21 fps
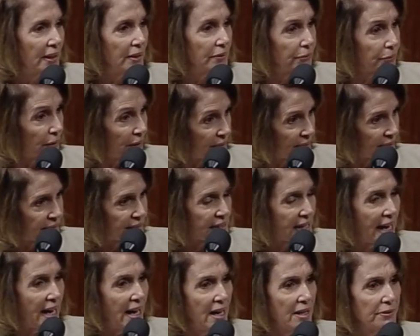for the
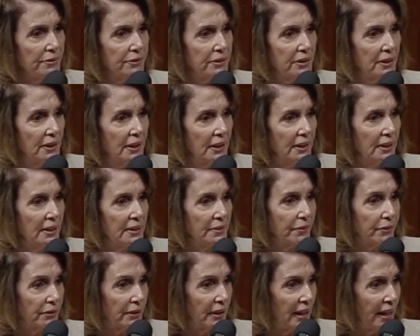staff and
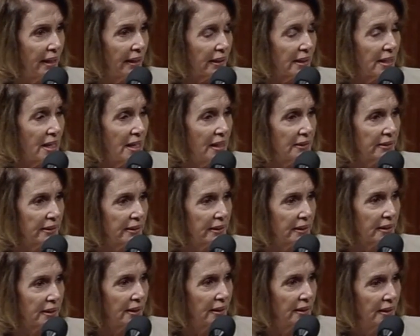for our
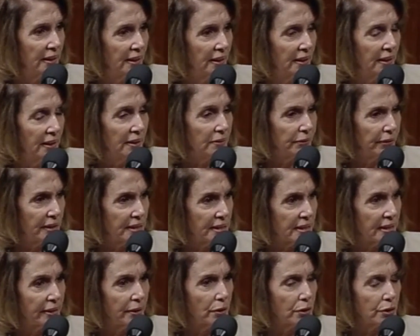colleague and for
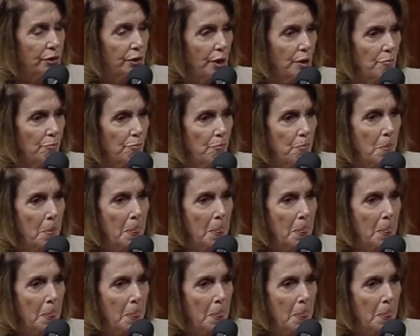his leadership.